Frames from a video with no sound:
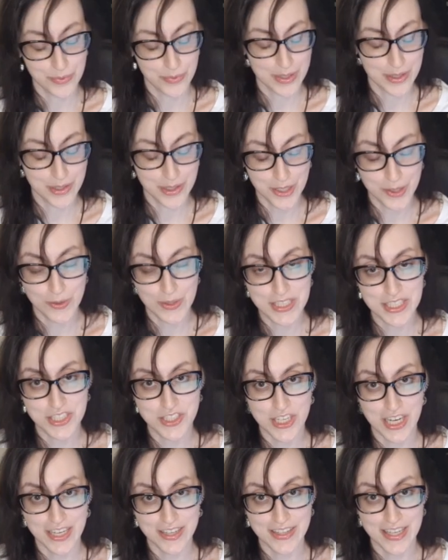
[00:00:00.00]
We are going to
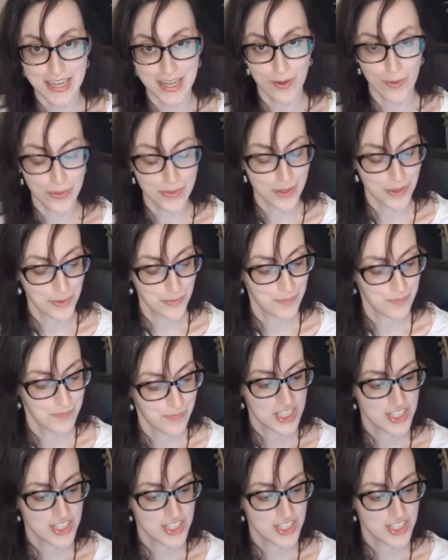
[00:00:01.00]
check that out, though.